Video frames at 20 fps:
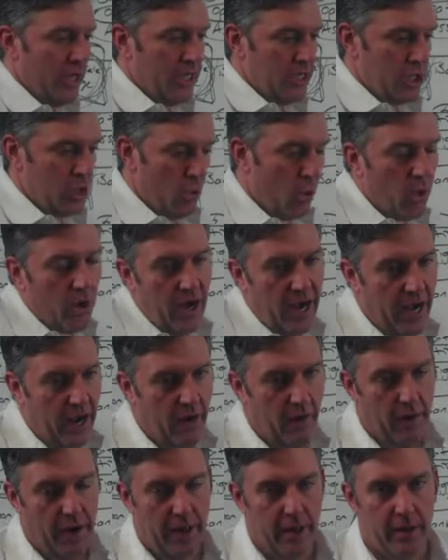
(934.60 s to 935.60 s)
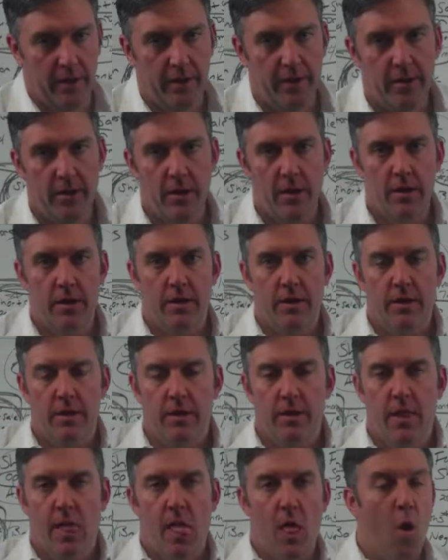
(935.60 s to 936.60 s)
in your area,
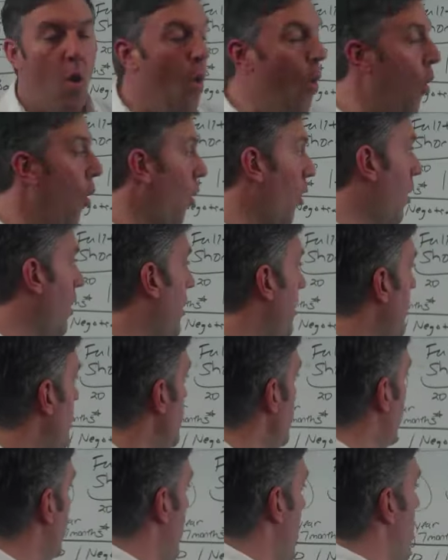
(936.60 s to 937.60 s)
or you can